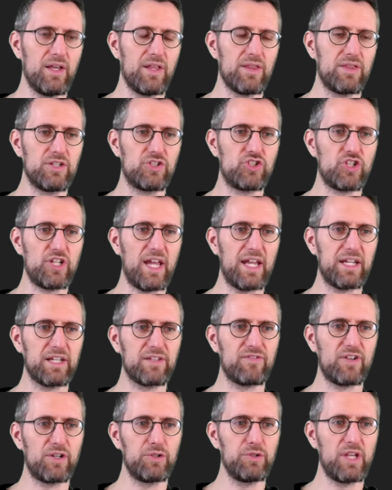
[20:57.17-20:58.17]
The genetic
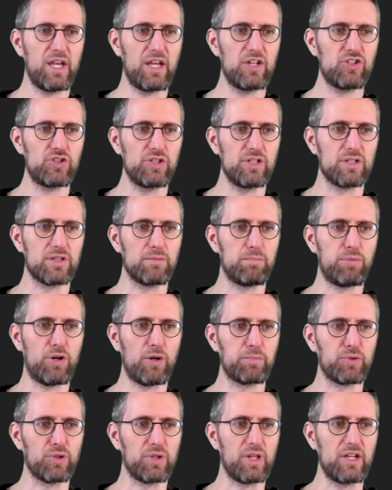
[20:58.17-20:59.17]
variation in the
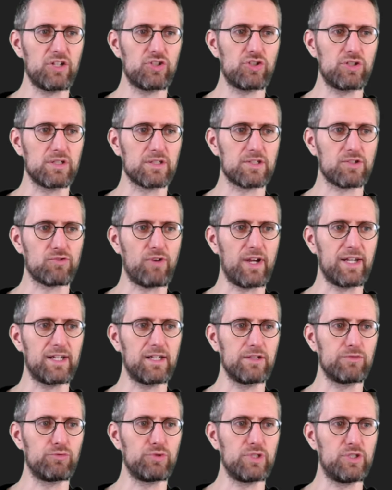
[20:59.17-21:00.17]
population is
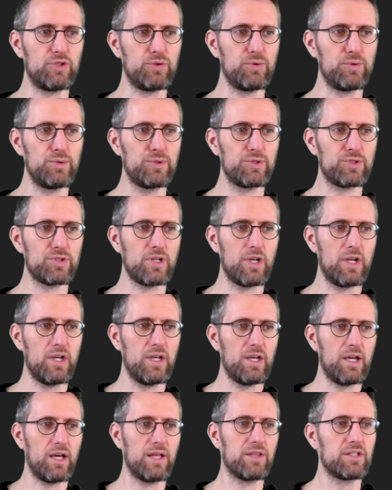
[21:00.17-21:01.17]
greatly reduced,
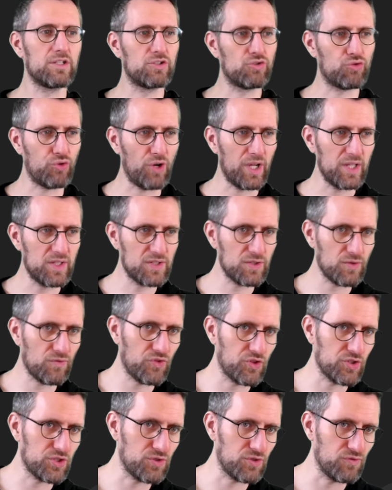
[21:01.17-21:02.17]
and the traits of
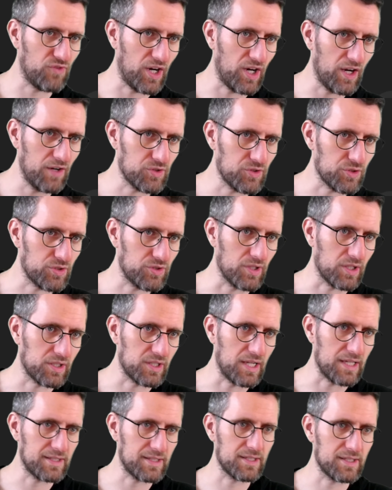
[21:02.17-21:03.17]
the survivors, not
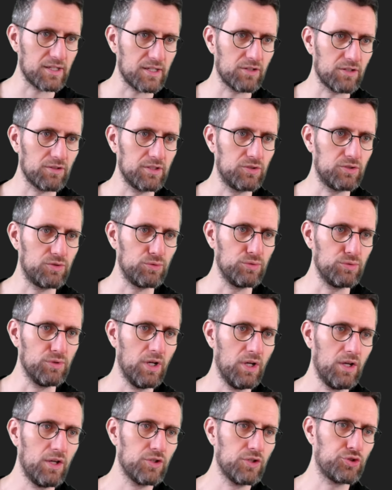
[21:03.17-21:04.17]
necessarily due
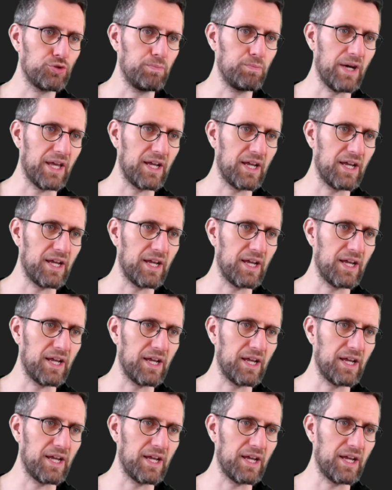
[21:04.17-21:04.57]
to better